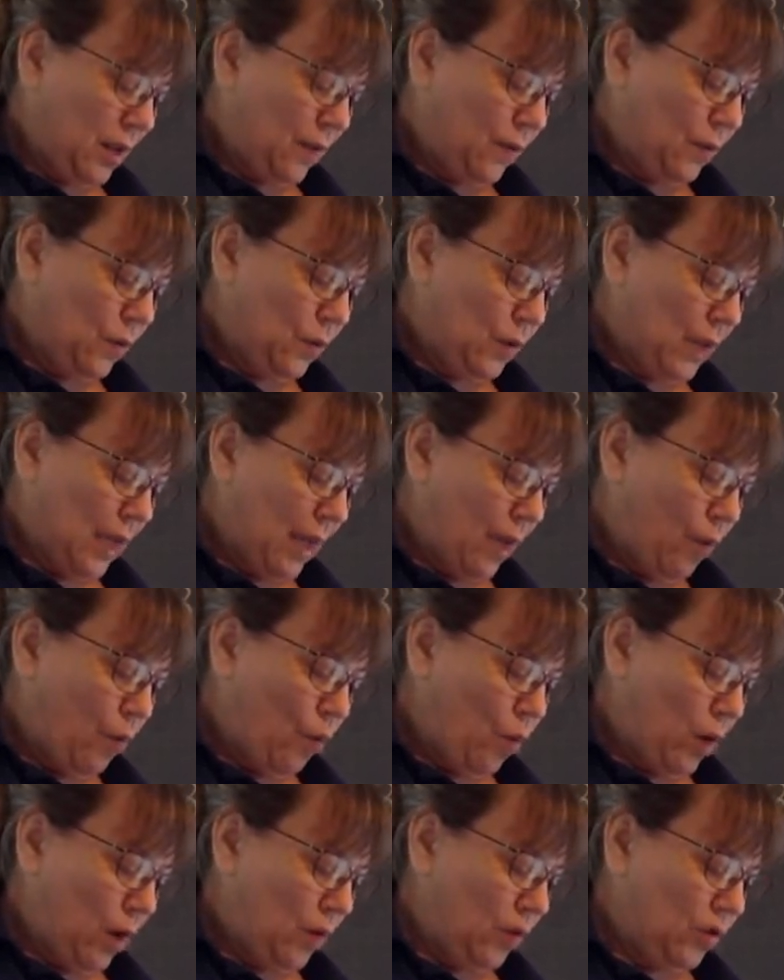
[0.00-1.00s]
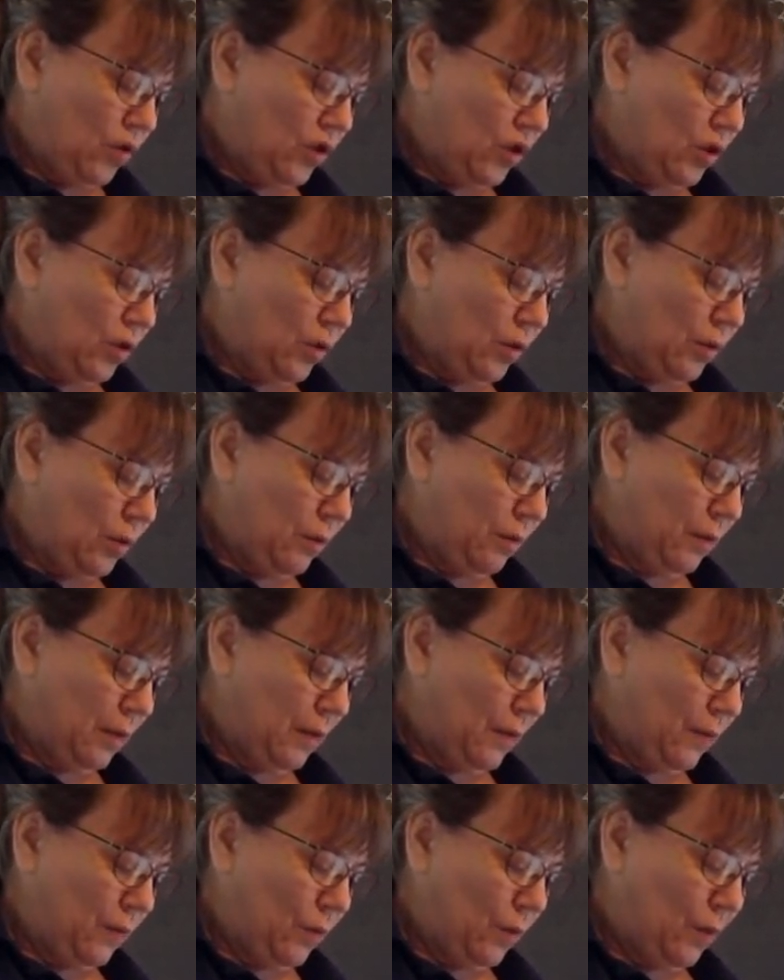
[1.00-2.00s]
You count 1, 2,
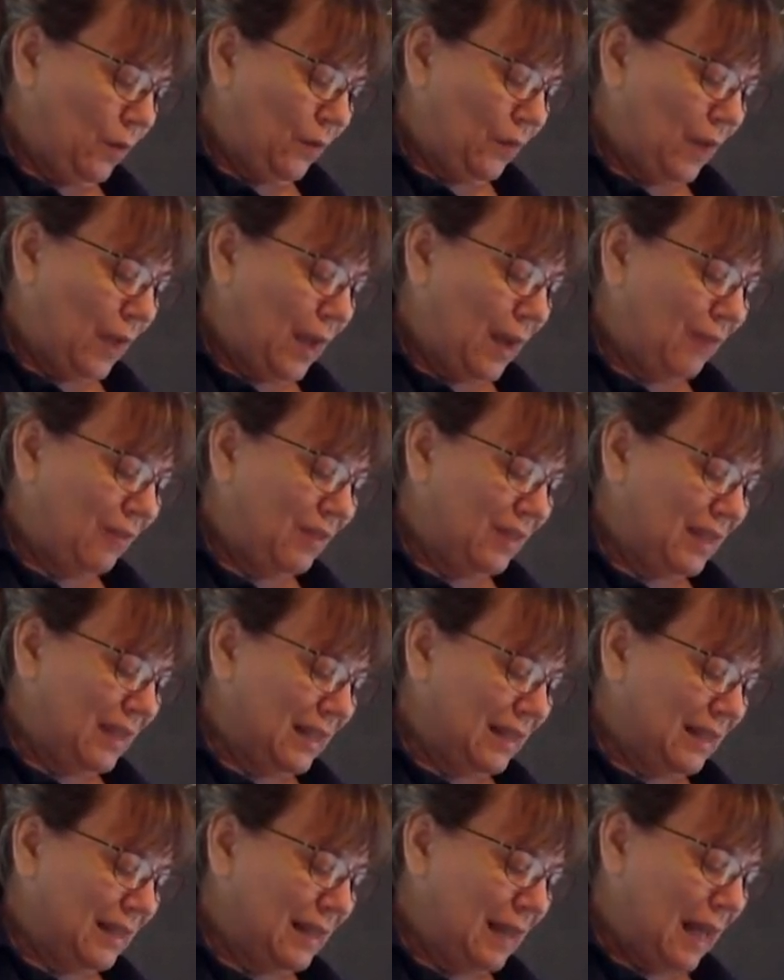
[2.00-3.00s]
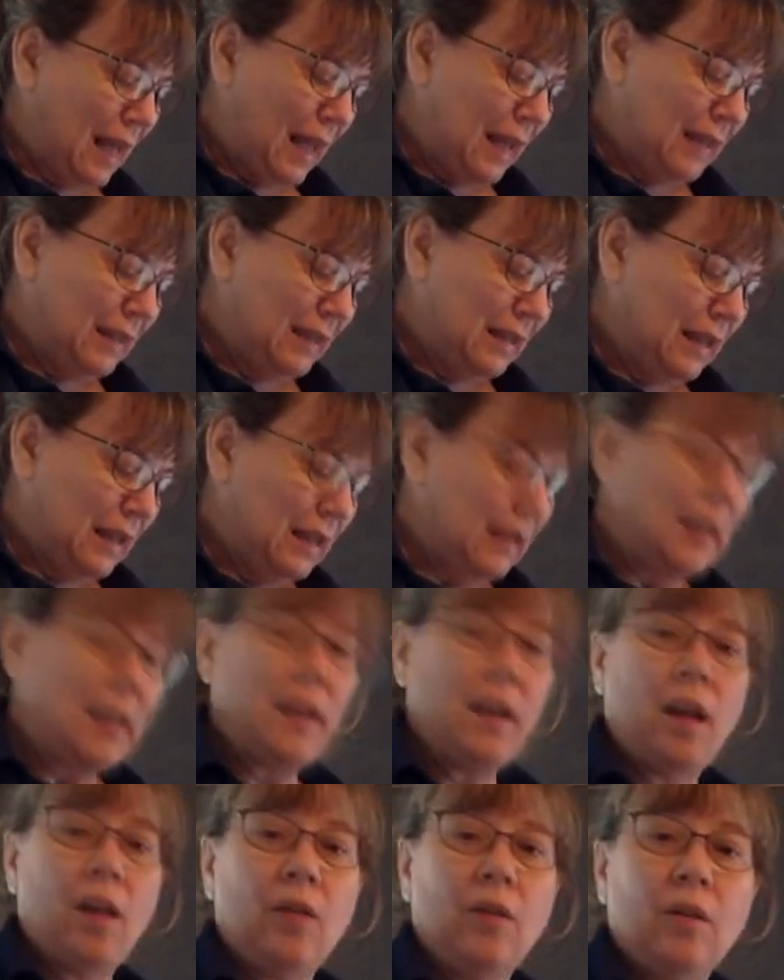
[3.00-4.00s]
3, 4, 5, 6 sides, and they
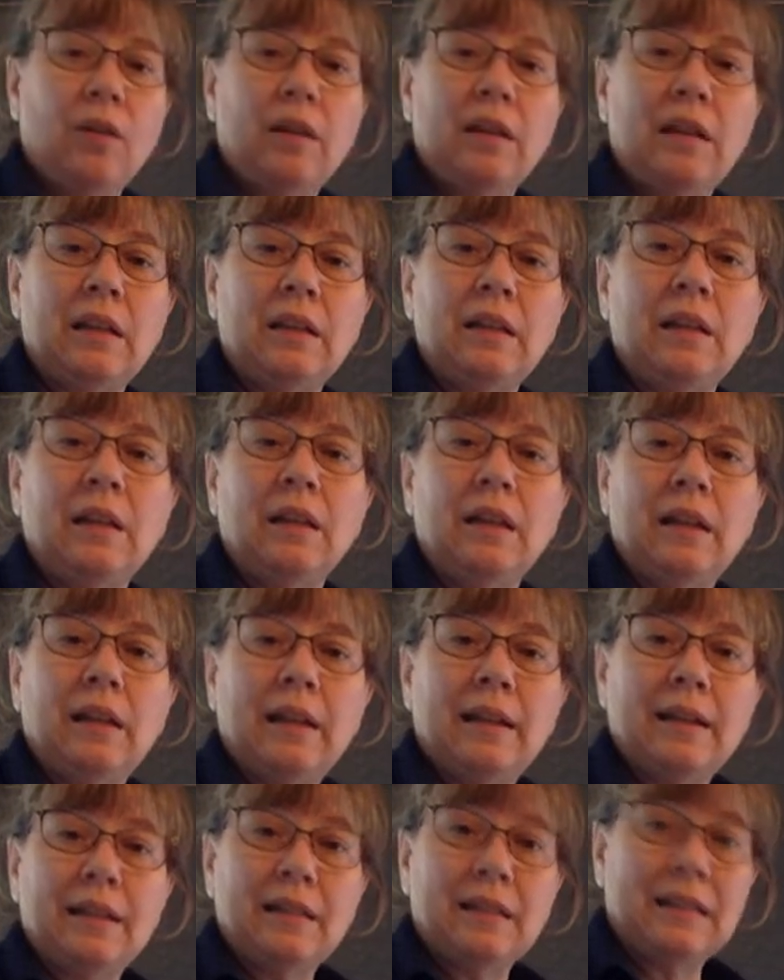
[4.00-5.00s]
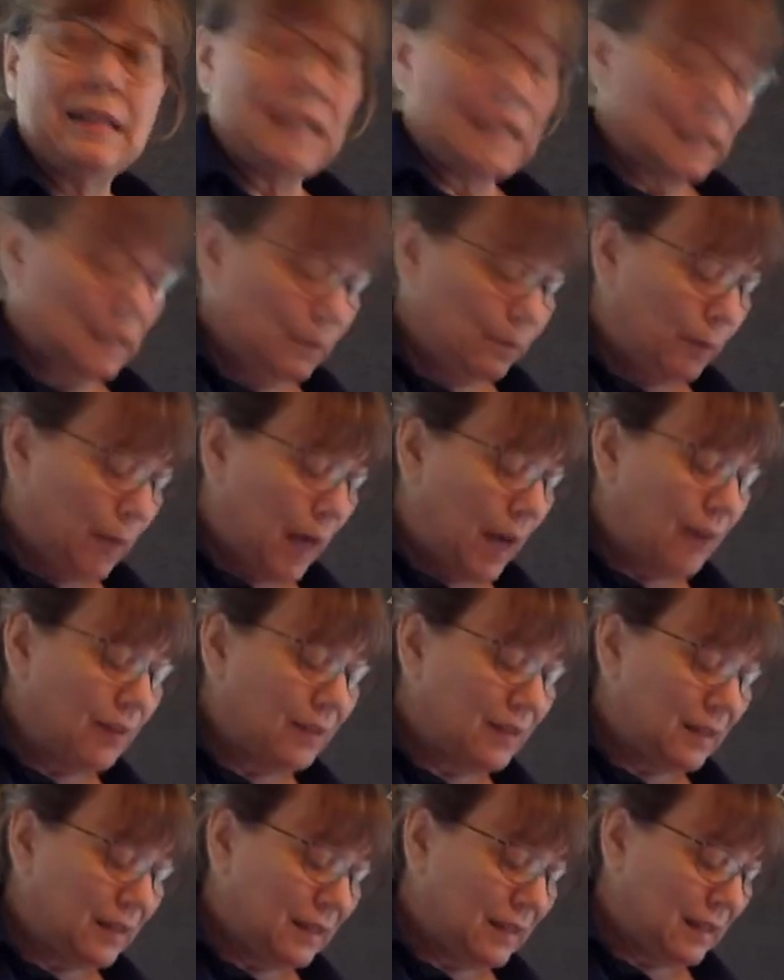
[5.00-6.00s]
colored in 6
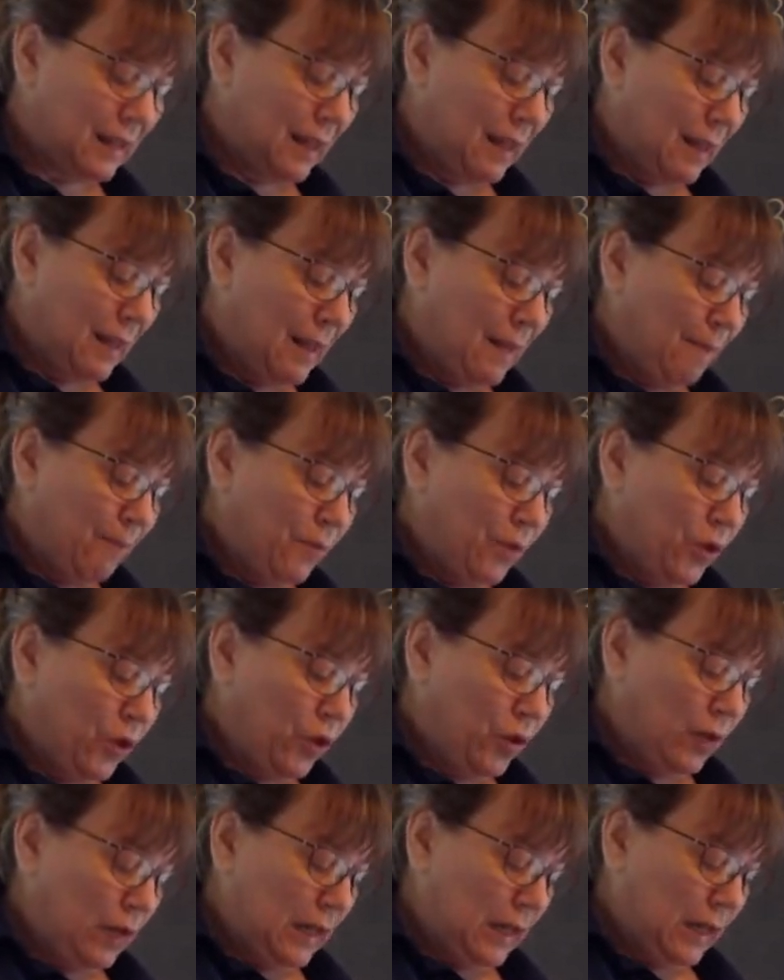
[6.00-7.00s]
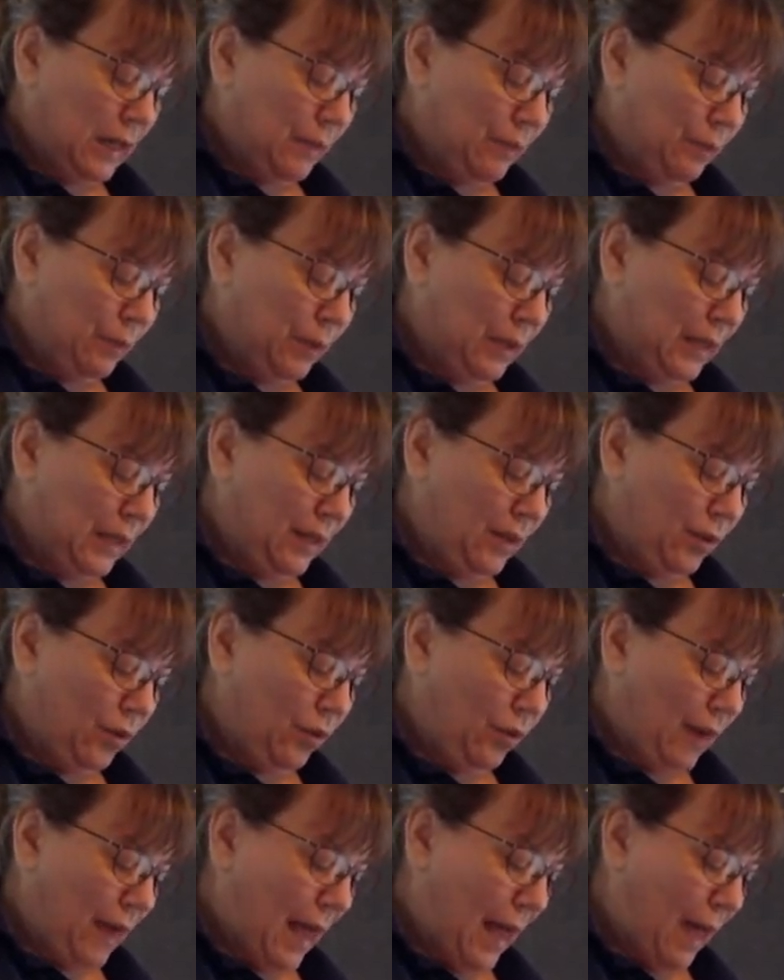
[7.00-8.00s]
boxes. You're going to complete the
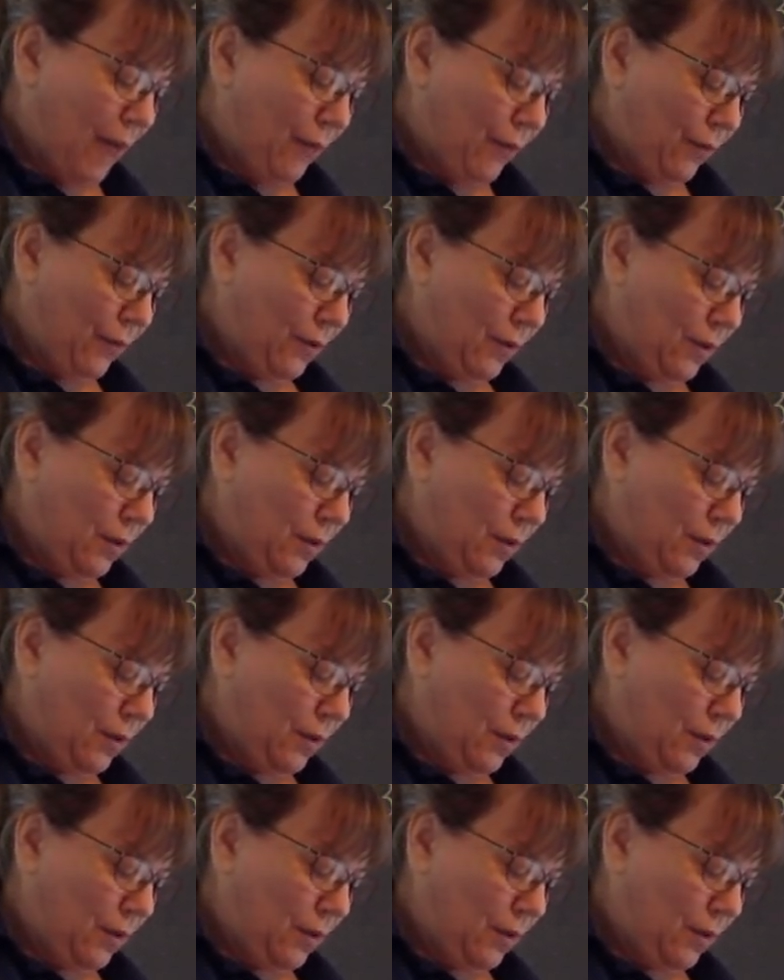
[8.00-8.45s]
graph